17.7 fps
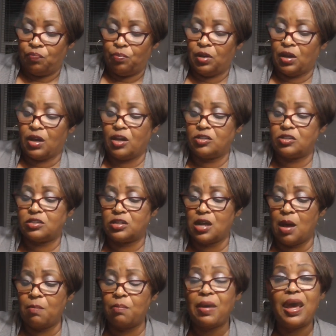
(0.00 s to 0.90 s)
Because
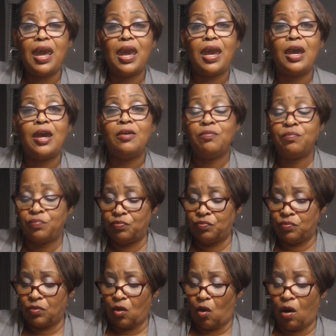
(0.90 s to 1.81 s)
some man
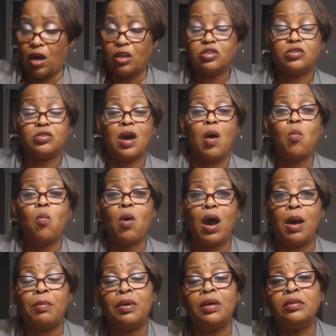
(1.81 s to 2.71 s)
or some
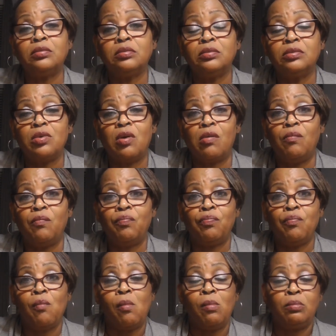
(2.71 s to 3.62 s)
woman
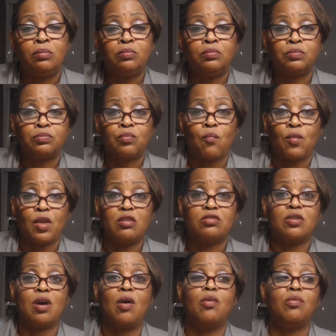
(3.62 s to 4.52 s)

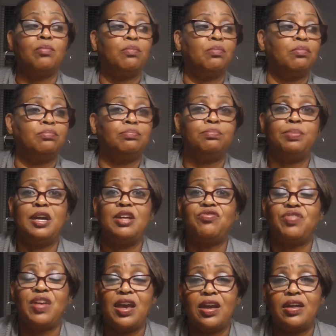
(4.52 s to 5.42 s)
is going to
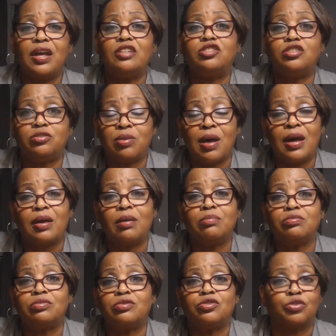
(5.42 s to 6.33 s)
be thinking that you're
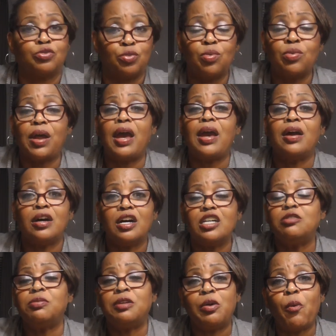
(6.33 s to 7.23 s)
trying to screw their
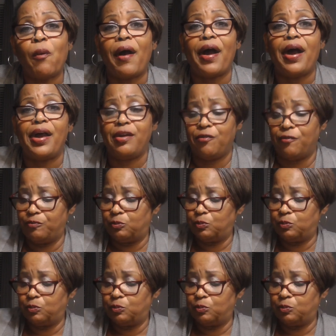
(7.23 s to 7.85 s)
husband and wife.